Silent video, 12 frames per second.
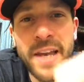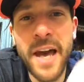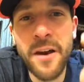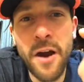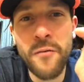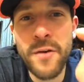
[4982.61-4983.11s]
out
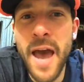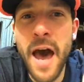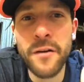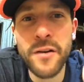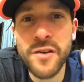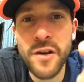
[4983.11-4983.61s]
our
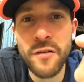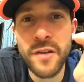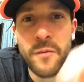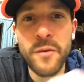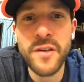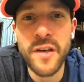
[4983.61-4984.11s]
reality shows that
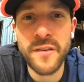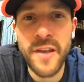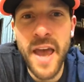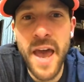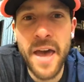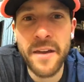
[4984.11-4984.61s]
we just
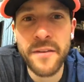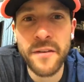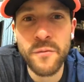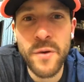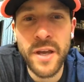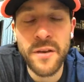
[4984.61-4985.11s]
had
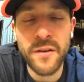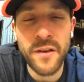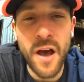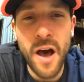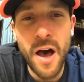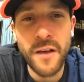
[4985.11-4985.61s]
this weekend.
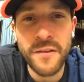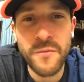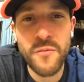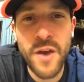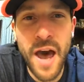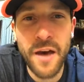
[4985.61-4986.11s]
awesome
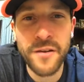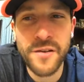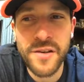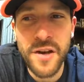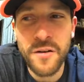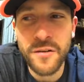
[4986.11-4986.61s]
reality
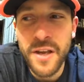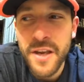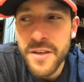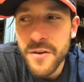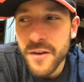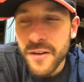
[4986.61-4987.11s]
shows.
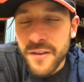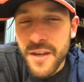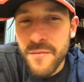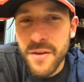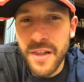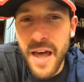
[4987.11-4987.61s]
You can see
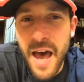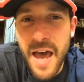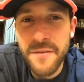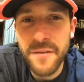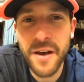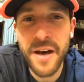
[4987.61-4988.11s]
me
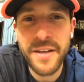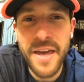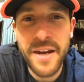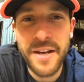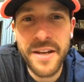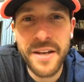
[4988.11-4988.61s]
live,
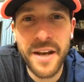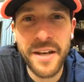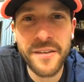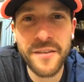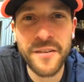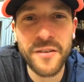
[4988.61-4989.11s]
unedited,
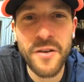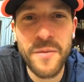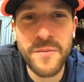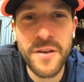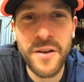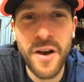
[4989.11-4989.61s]

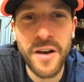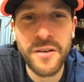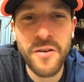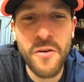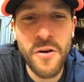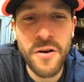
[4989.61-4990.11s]
unscripted on
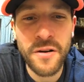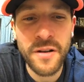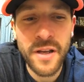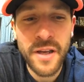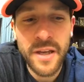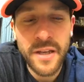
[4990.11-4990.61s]
court.
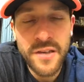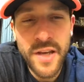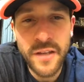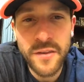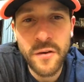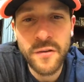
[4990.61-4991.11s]

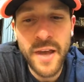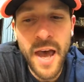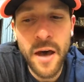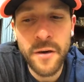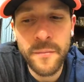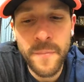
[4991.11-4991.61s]
Check those
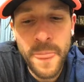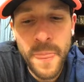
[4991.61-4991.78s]
out.